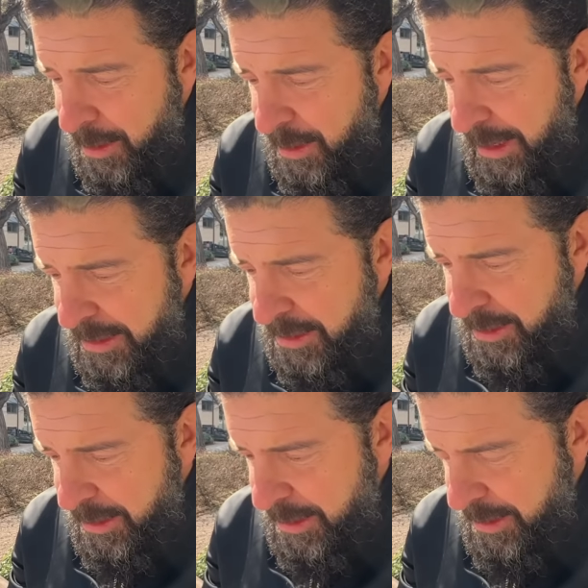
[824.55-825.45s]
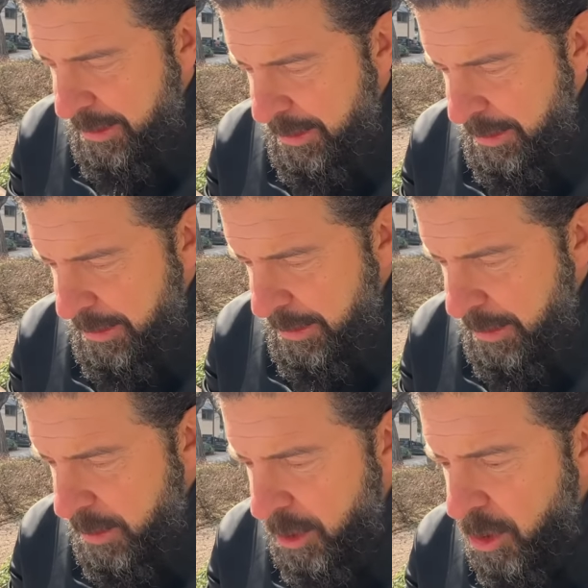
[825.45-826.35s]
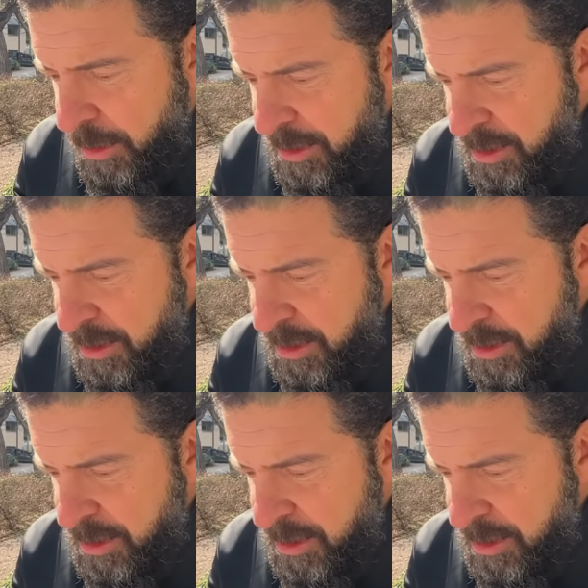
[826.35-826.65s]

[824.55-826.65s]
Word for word: that they're going